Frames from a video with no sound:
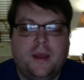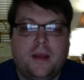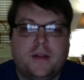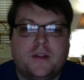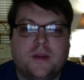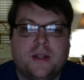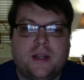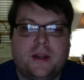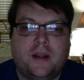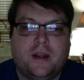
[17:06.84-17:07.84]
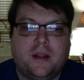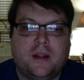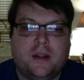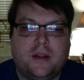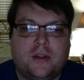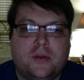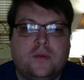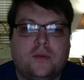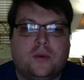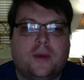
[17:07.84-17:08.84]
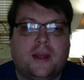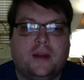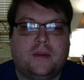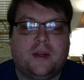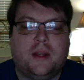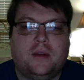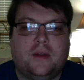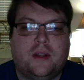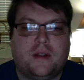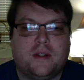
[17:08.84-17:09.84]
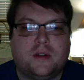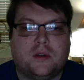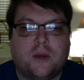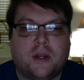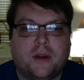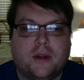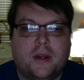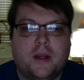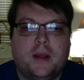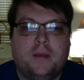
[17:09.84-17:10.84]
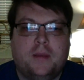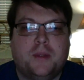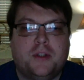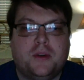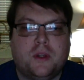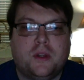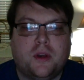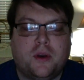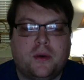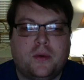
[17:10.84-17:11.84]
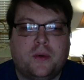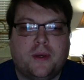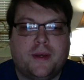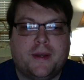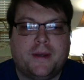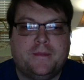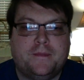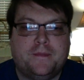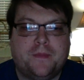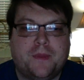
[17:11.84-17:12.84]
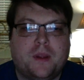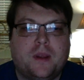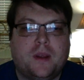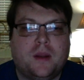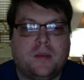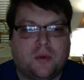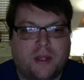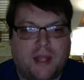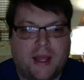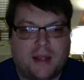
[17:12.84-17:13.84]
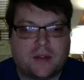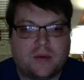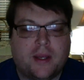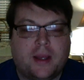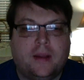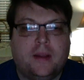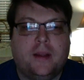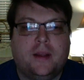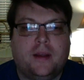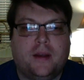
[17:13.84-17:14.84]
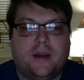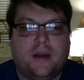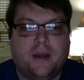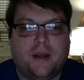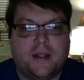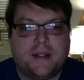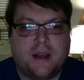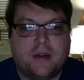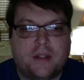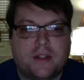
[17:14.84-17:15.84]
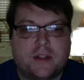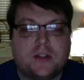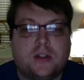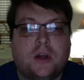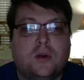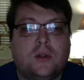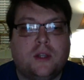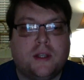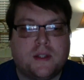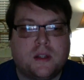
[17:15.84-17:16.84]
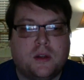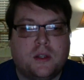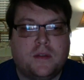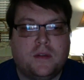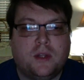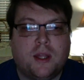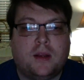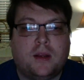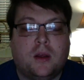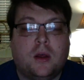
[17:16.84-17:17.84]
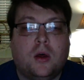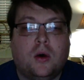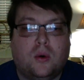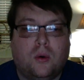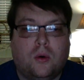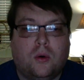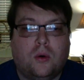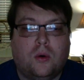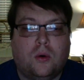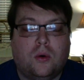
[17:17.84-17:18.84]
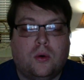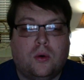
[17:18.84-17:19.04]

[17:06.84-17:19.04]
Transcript: And so I did it in a tuneful way, right? It's a little quicker, but you can go in a more relaxed way and sound it slowly, slowly if you like. Om